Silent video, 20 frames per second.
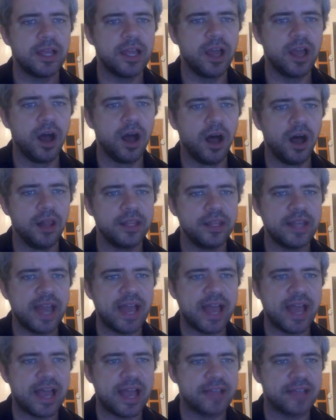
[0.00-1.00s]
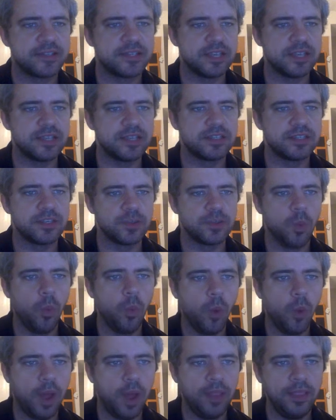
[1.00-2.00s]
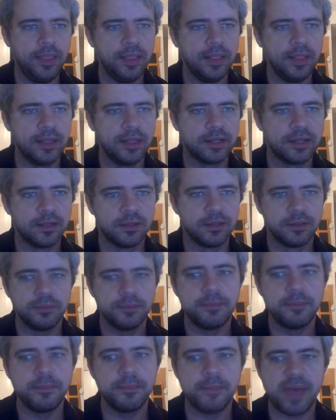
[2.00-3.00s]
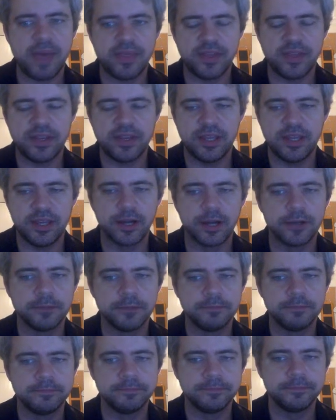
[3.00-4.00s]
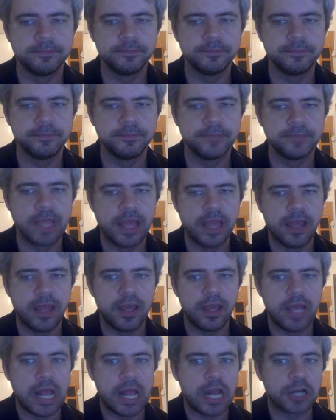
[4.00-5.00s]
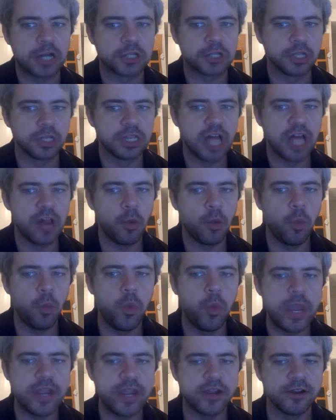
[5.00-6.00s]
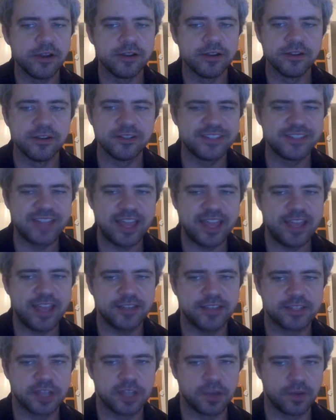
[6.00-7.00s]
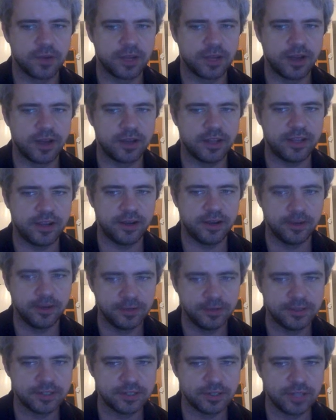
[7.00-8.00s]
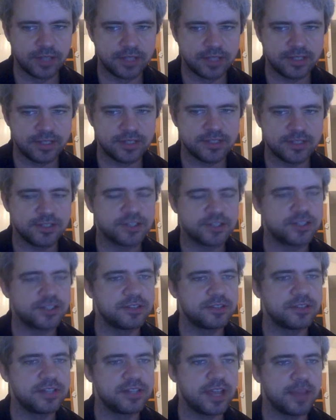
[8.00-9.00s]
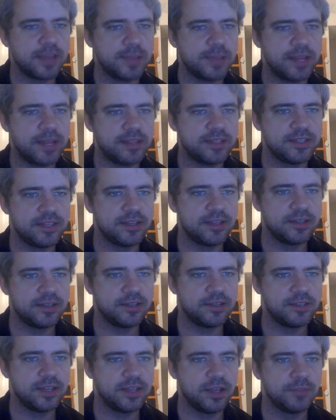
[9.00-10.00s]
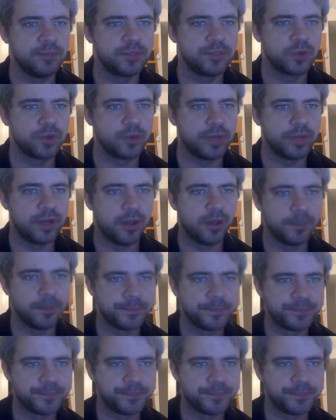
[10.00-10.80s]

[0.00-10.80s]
all it has is this one little method here. There's a lot of weird things going on here, so let's just take a minute to absorb it all.